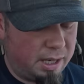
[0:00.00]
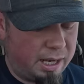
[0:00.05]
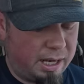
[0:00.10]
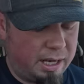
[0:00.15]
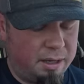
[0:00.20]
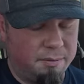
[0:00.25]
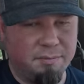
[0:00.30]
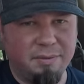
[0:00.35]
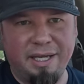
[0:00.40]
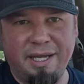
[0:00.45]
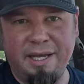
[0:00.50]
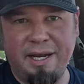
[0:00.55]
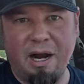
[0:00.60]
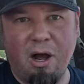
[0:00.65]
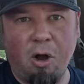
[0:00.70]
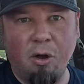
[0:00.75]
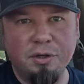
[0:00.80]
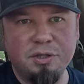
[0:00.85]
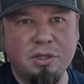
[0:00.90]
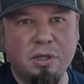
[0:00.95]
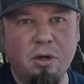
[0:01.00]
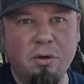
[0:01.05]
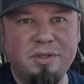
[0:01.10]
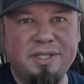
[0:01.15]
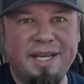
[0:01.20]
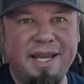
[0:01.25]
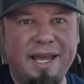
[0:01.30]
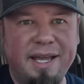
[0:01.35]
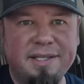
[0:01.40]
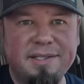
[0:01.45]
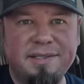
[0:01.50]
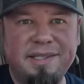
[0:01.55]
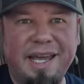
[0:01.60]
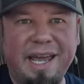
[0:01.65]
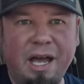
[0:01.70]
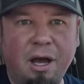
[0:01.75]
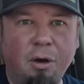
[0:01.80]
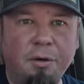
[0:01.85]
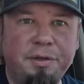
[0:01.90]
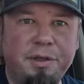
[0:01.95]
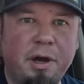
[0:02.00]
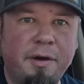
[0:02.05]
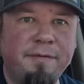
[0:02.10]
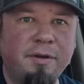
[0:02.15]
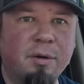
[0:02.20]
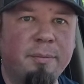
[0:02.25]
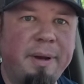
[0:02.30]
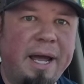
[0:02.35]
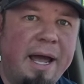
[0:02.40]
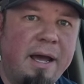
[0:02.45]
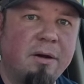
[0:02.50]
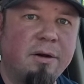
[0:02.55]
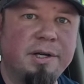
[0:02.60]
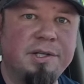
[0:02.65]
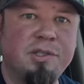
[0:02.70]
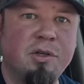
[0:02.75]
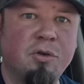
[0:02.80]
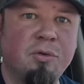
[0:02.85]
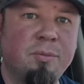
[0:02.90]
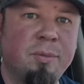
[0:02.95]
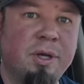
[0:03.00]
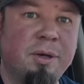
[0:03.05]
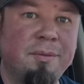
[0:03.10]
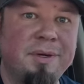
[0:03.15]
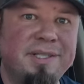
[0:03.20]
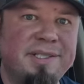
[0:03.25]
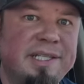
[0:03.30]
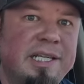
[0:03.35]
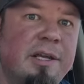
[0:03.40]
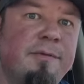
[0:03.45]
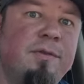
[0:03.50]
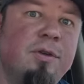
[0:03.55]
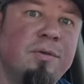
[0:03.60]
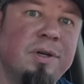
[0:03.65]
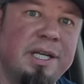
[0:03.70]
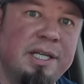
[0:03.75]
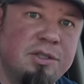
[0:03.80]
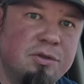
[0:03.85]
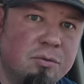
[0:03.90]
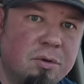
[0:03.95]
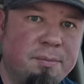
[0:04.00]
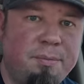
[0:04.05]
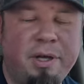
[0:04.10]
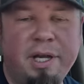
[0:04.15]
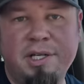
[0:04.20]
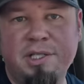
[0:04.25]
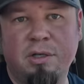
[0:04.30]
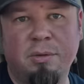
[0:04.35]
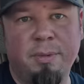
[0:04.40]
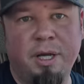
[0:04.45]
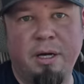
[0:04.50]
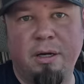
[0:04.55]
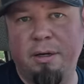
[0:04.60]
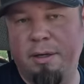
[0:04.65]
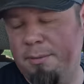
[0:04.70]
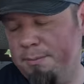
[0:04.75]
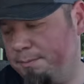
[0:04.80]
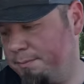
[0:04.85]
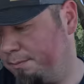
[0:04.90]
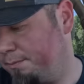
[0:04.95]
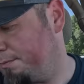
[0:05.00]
It also tests the health of your battery, so you'll be able to see if you need to replace your battery.